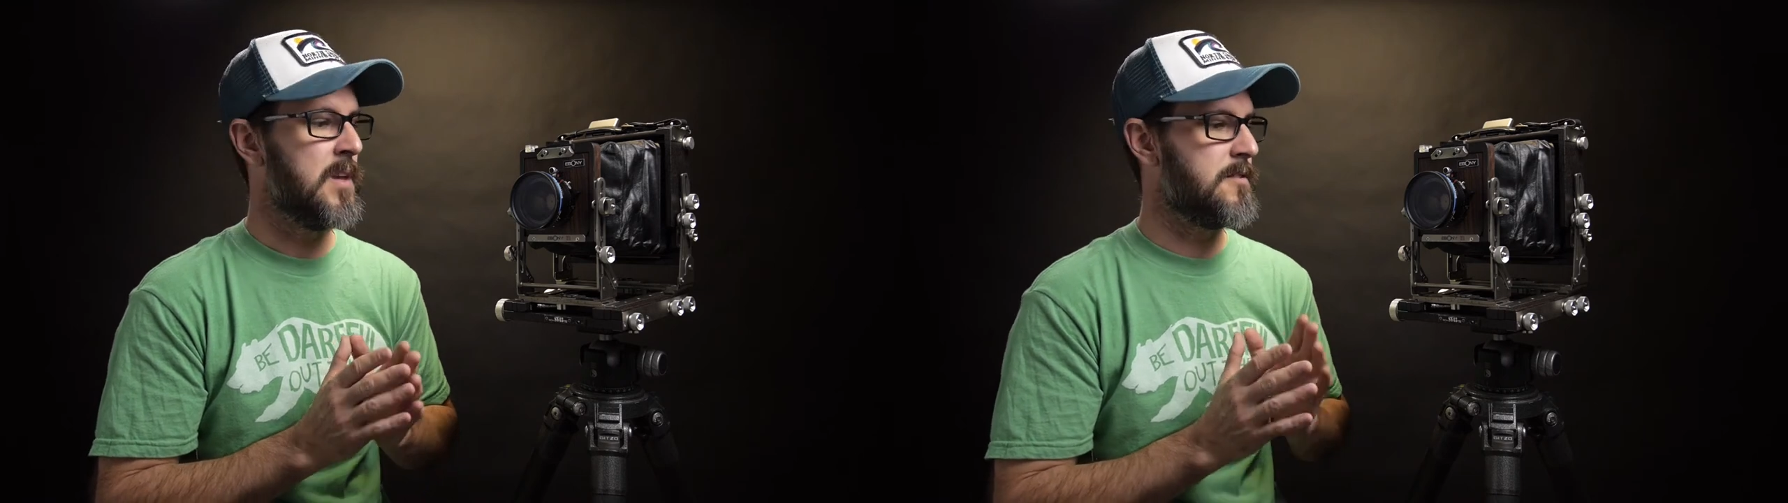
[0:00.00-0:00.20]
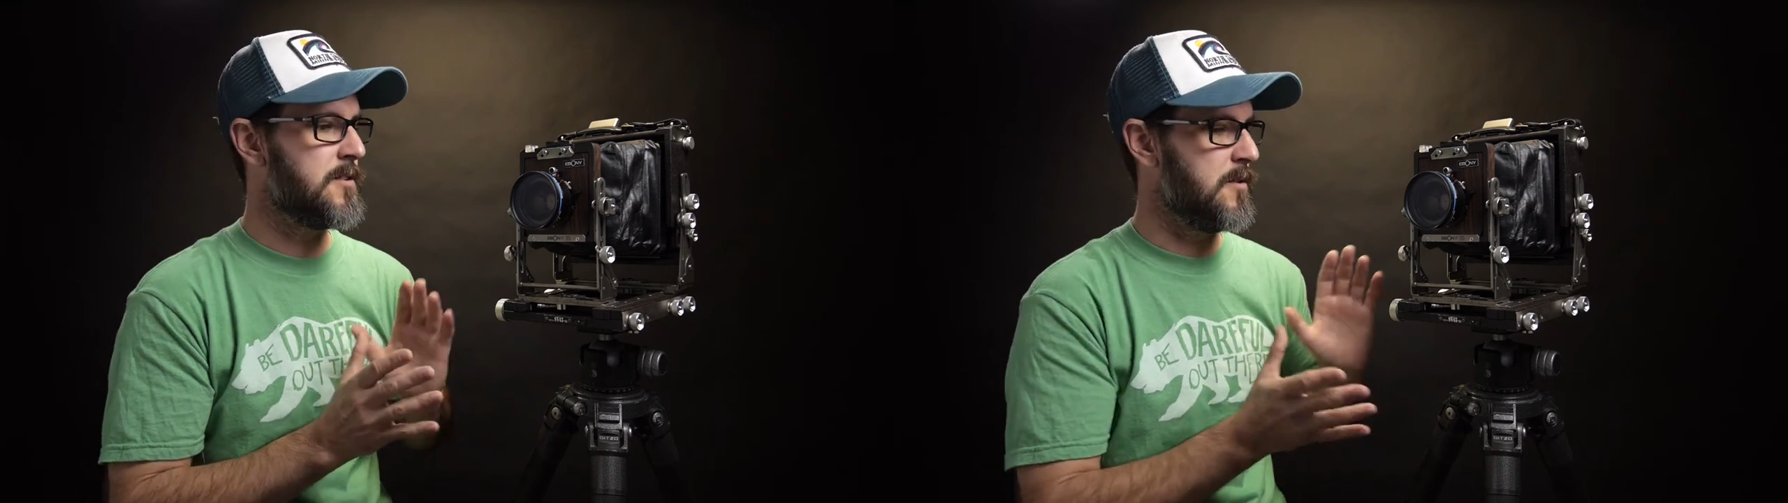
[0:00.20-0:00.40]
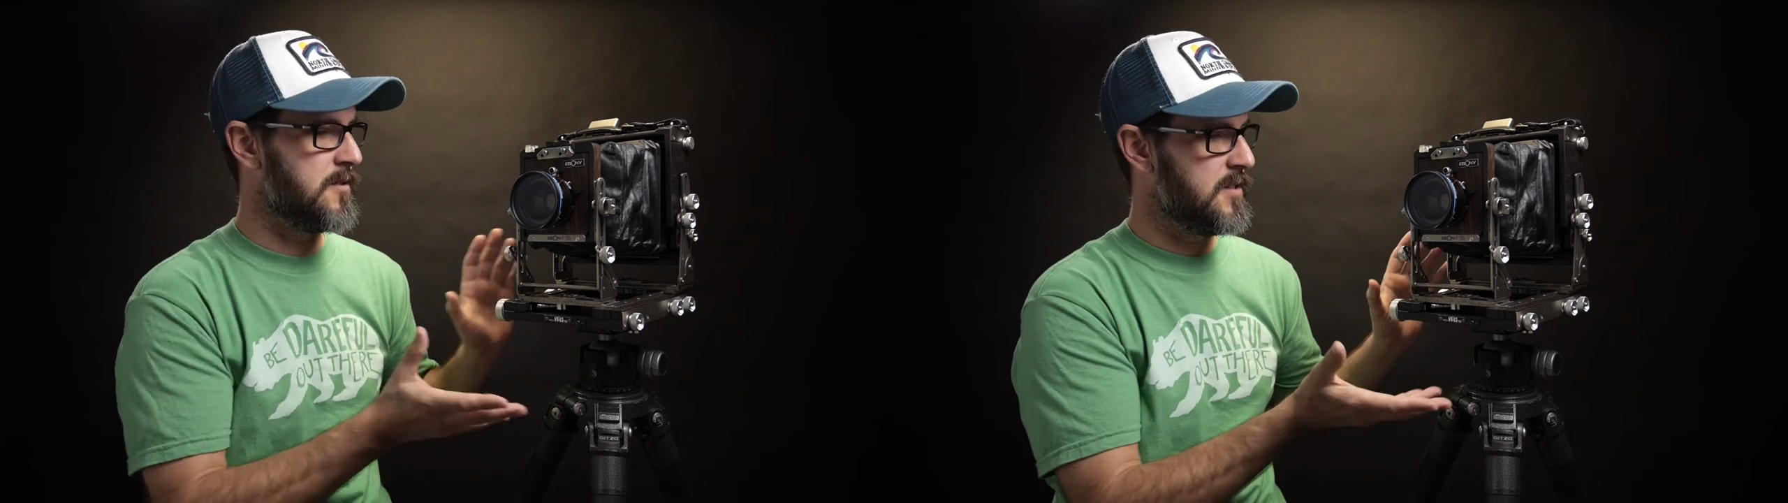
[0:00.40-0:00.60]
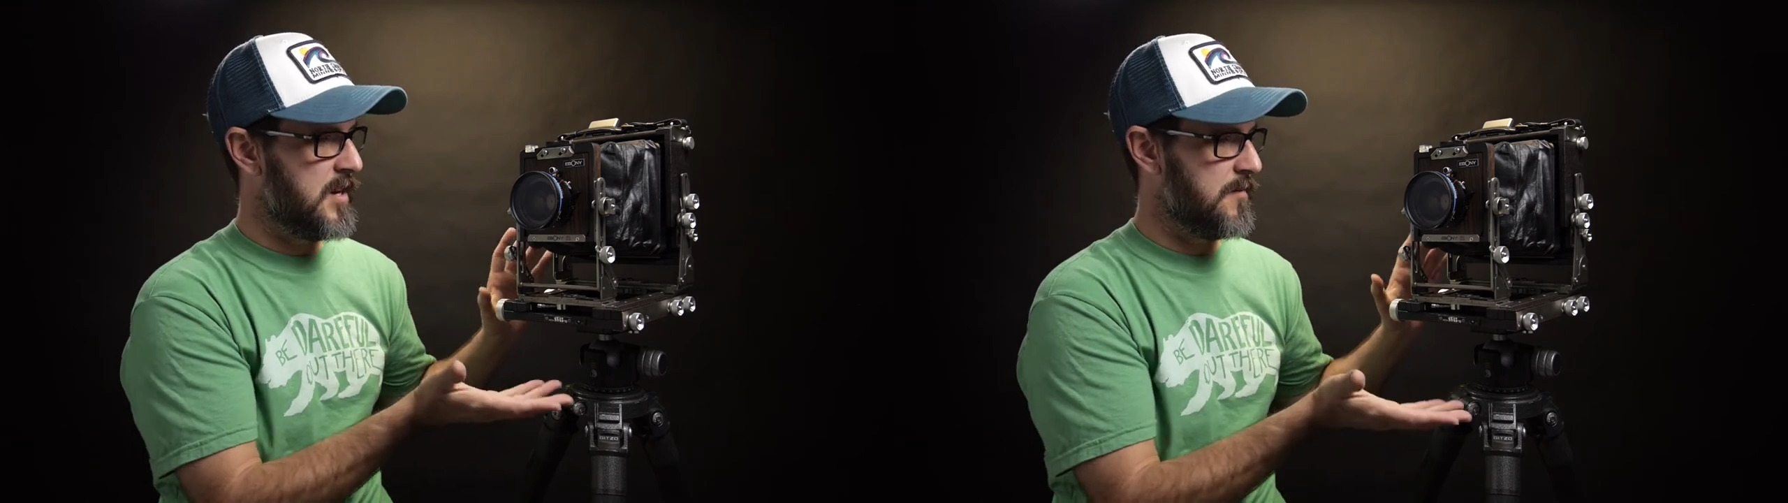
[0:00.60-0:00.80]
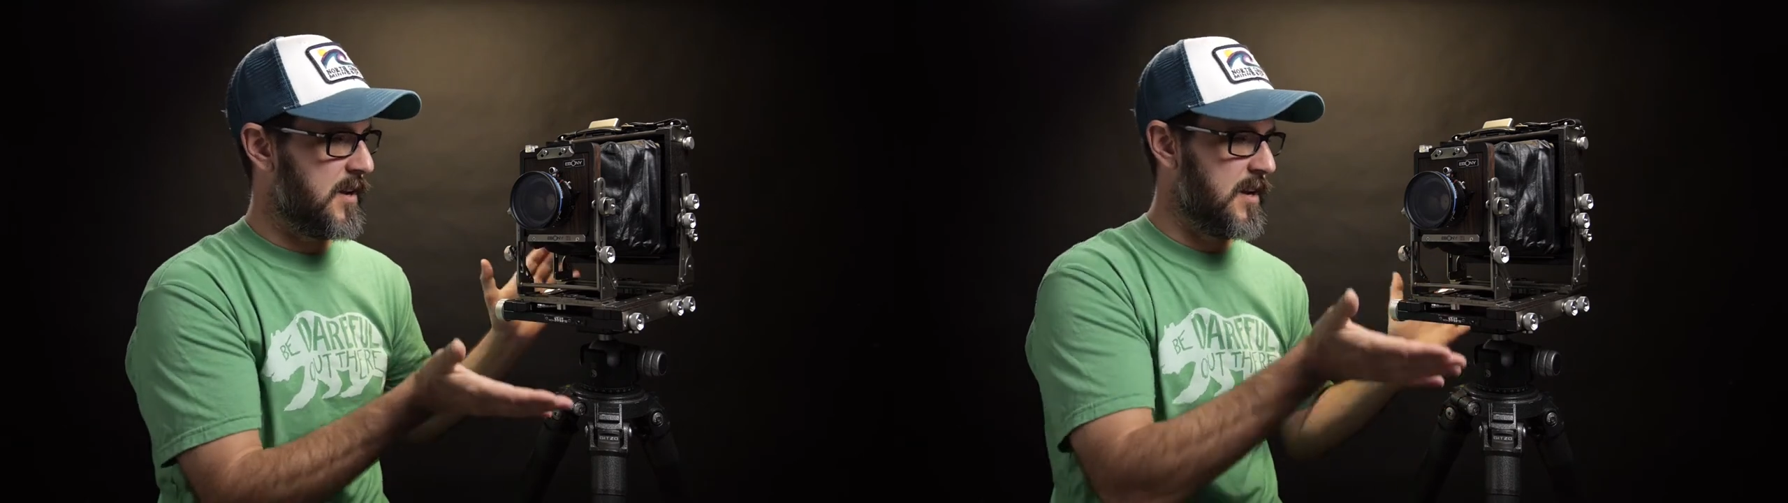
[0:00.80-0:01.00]
So
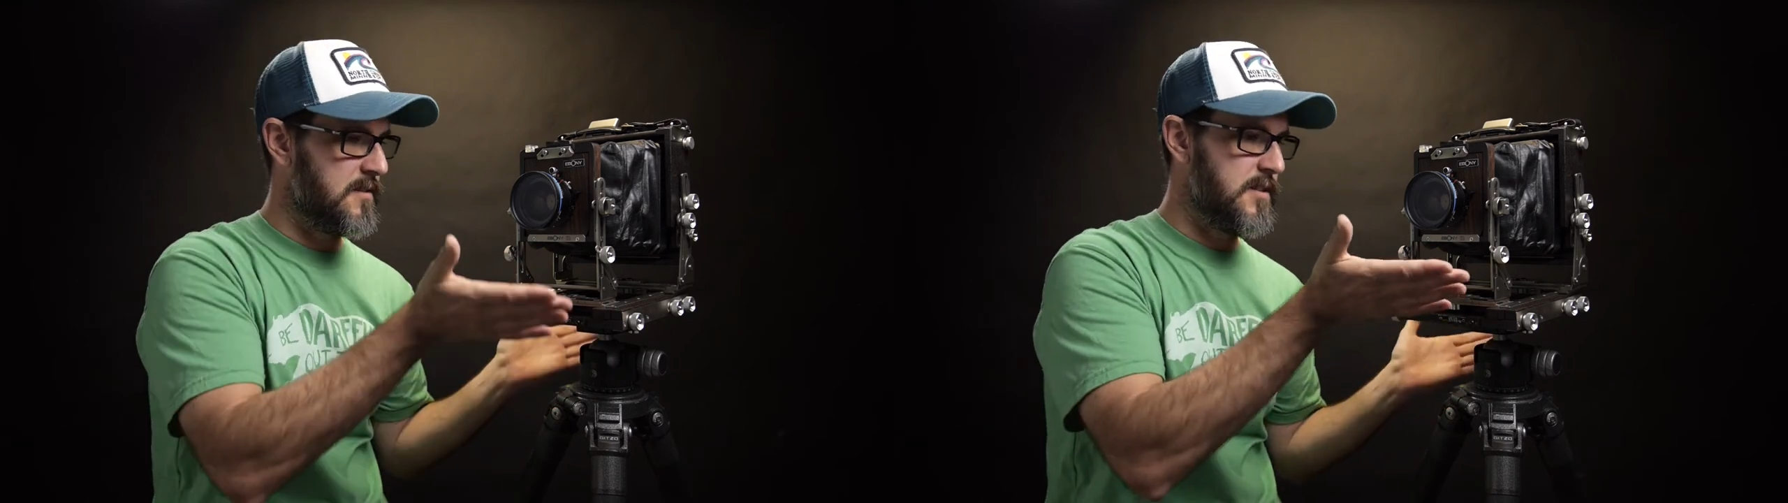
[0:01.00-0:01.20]
instead of again